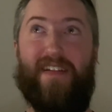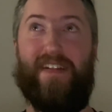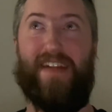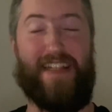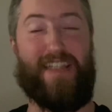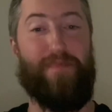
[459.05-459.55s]

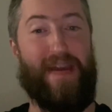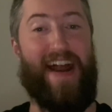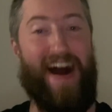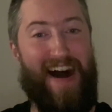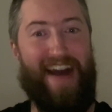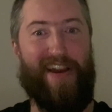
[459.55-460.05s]
gets a bit
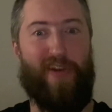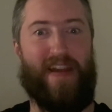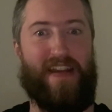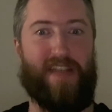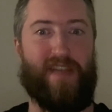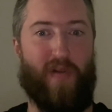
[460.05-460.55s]
higher in
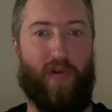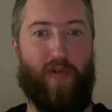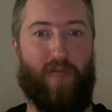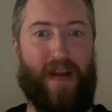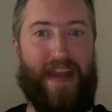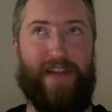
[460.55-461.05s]
his vocal
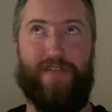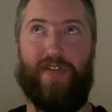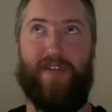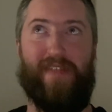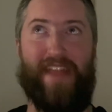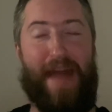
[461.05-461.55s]
range
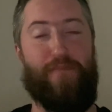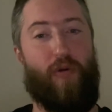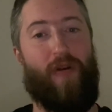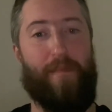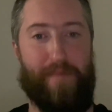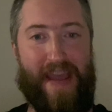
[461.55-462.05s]
that
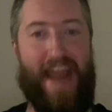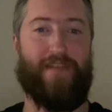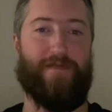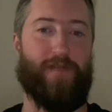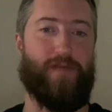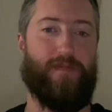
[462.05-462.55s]
more
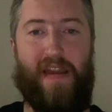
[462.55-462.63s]
impactful.